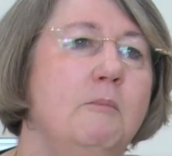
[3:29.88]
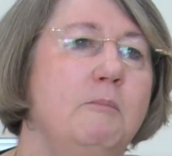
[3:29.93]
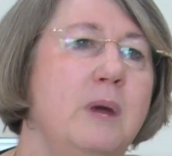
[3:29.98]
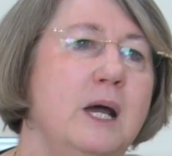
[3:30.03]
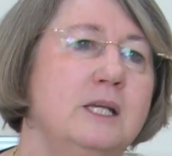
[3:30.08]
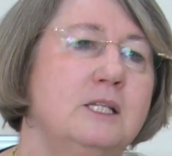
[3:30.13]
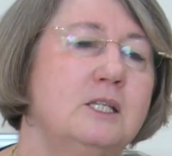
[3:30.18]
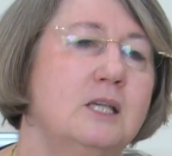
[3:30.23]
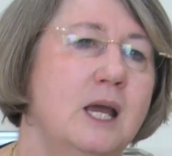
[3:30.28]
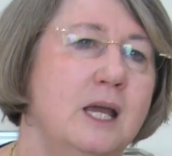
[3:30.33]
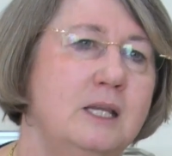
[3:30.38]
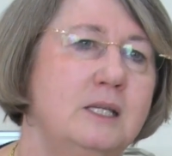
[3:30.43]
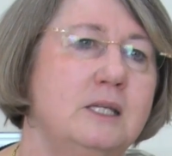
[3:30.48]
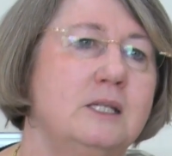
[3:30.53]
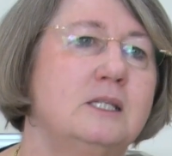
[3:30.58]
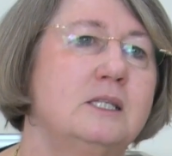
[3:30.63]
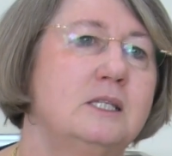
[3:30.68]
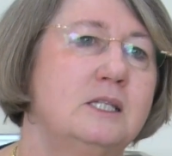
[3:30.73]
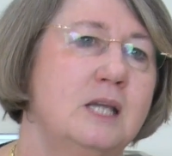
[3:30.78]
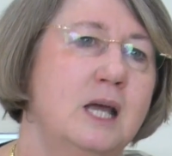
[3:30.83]
by
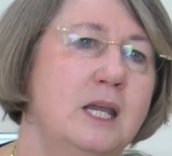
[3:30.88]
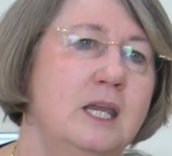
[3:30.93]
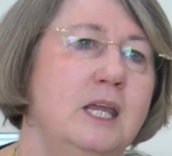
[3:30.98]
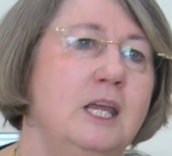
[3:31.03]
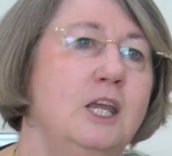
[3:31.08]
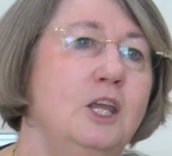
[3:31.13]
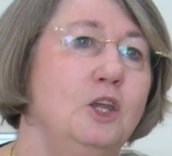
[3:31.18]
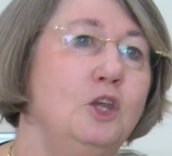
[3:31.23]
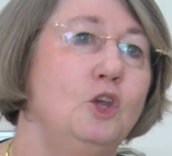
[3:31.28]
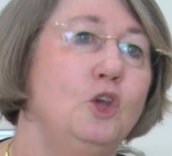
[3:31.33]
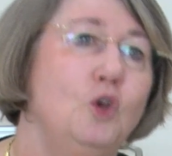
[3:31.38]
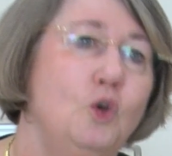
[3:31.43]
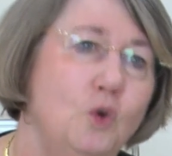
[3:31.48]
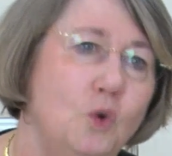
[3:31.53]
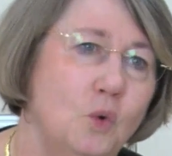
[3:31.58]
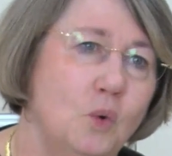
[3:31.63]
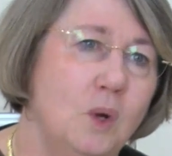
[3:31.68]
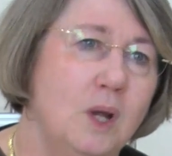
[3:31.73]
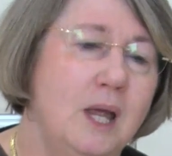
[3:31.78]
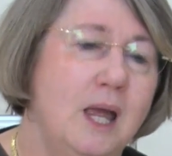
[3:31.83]
scientists studying
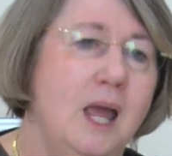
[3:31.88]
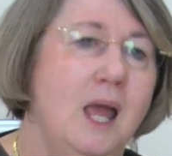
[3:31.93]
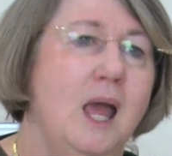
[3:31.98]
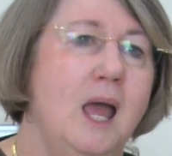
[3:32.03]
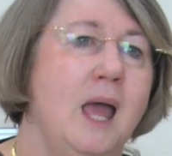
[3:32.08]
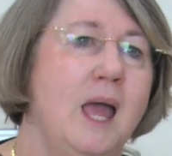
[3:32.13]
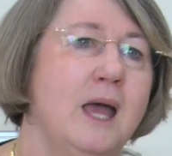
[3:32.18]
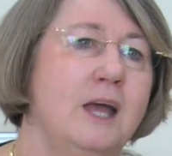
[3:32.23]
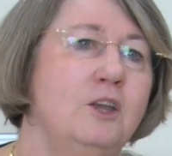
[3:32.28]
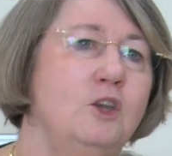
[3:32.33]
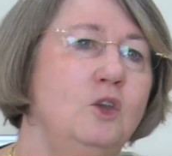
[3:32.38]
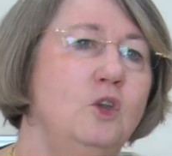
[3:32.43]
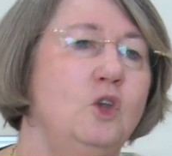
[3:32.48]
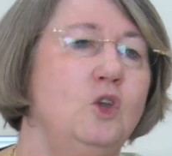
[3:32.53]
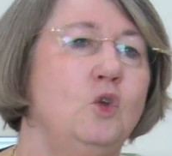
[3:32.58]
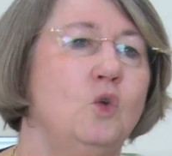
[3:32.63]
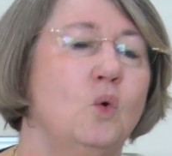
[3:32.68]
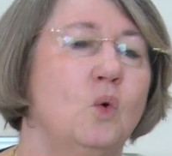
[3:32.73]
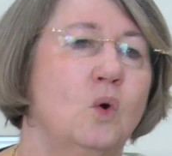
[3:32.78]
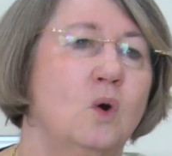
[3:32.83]
you and
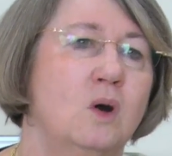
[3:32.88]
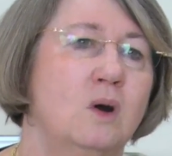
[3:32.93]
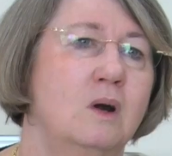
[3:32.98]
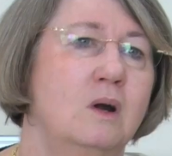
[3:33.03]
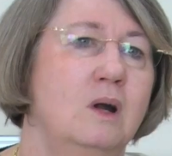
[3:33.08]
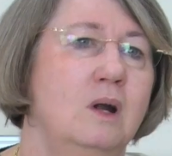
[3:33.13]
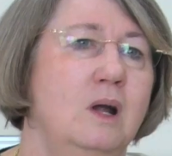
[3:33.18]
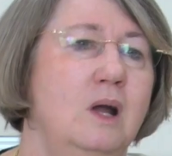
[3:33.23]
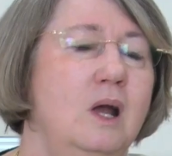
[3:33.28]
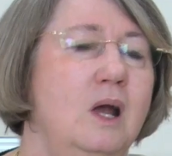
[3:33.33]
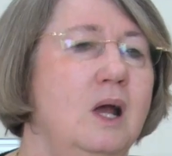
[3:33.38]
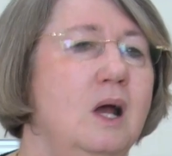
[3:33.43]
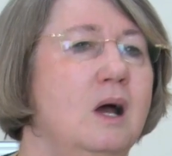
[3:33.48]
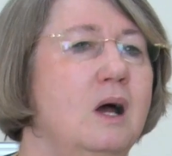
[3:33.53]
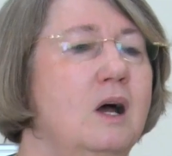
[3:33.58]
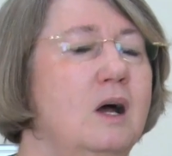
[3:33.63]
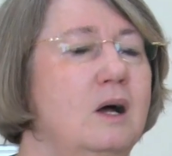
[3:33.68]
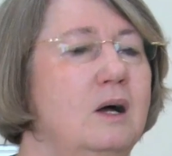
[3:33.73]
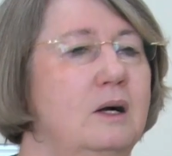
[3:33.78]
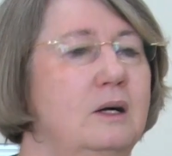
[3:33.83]
your
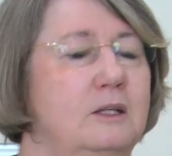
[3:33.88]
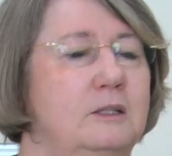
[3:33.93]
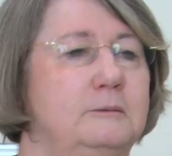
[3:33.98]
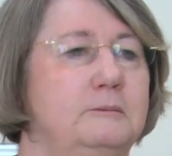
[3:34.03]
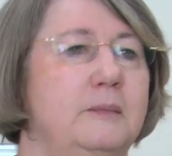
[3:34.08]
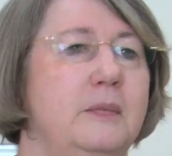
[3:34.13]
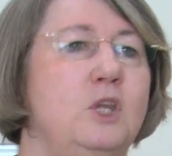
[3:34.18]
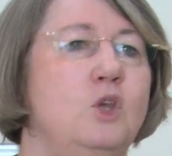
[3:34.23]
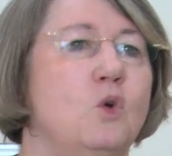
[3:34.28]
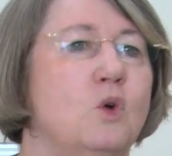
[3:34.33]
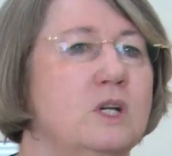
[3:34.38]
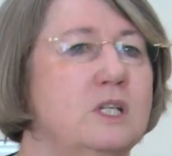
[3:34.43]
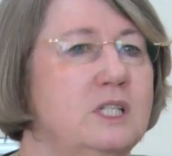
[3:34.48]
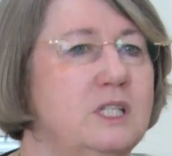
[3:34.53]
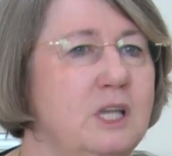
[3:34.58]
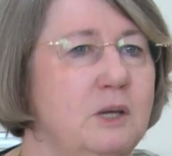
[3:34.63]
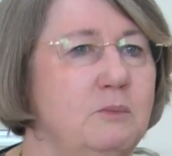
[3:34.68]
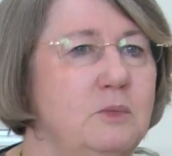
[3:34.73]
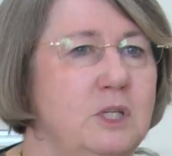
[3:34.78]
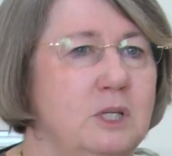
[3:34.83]

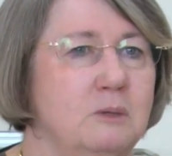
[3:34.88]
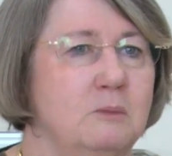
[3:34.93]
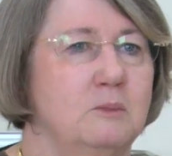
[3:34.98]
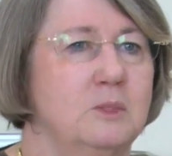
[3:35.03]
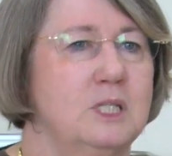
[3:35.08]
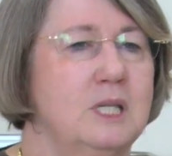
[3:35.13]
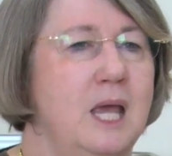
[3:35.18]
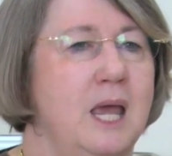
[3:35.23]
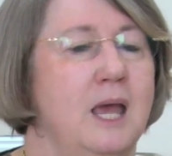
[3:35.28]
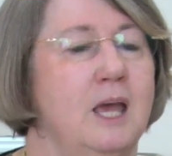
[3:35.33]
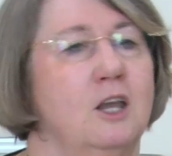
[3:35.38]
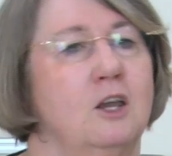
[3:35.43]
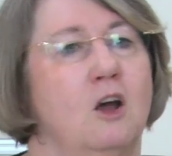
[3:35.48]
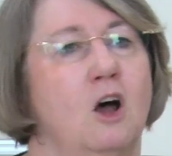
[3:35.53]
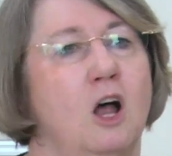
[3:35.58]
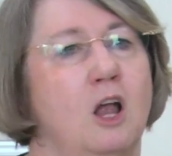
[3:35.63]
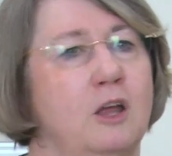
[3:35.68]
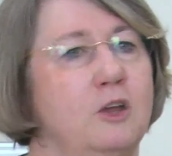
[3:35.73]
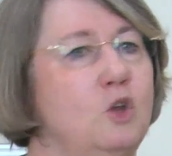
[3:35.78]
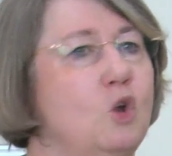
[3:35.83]
symptoms and
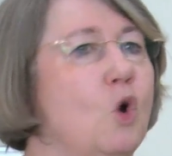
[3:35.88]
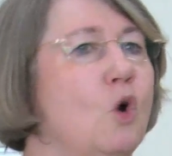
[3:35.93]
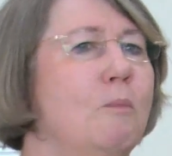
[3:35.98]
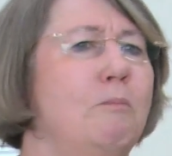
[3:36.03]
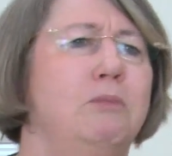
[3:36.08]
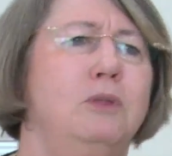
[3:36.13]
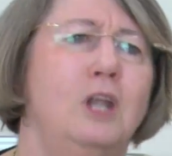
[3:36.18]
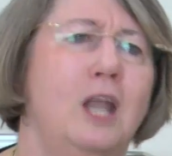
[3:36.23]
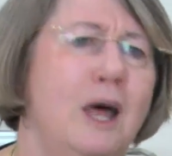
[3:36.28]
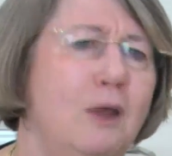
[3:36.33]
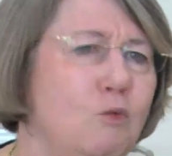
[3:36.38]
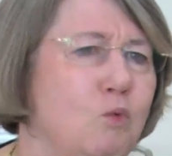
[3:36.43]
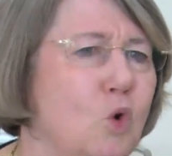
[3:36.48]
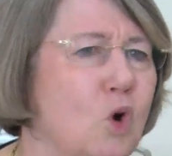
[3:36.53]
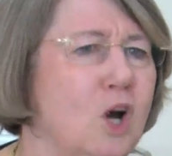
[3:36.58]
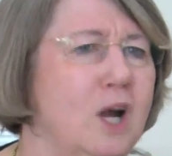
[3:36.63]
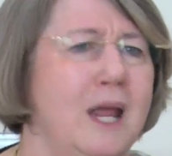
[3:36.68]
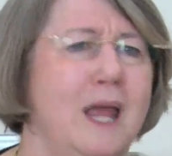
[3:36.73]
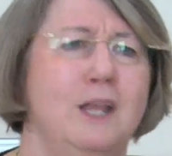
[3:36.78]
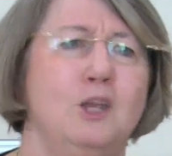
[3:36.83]
your blood
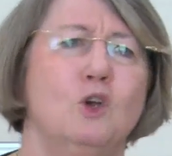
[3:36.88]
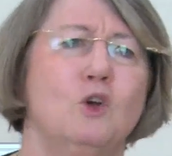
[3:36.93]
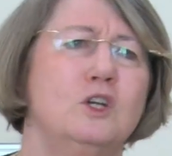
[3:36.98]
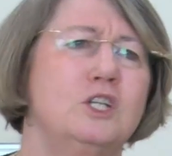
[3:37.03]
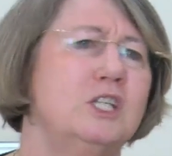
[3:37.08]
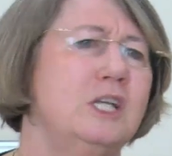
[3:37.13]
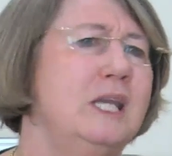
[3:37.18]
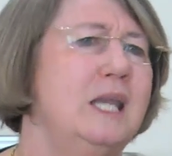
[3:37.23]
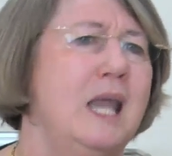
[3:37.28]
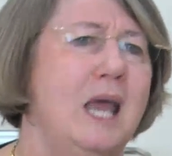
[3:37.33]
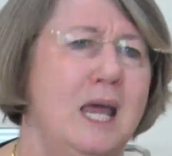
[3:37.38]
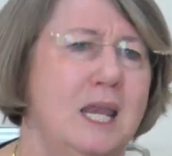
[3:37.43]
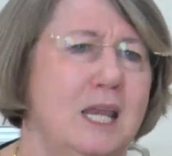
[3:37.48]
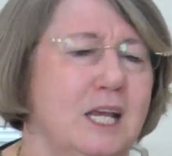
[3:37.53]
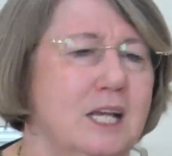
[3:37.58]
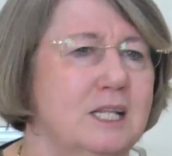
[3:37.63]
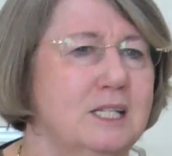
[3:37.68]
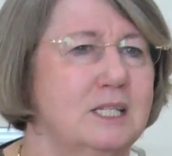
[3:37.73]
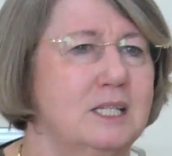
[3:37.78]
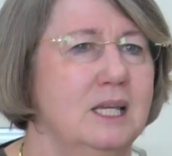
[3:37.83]
work and your
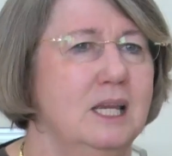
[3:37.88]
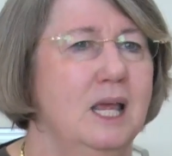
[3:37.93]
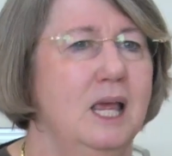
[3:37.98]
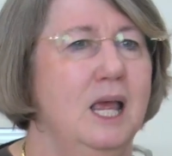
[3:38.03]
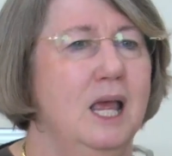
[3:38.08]
genetics.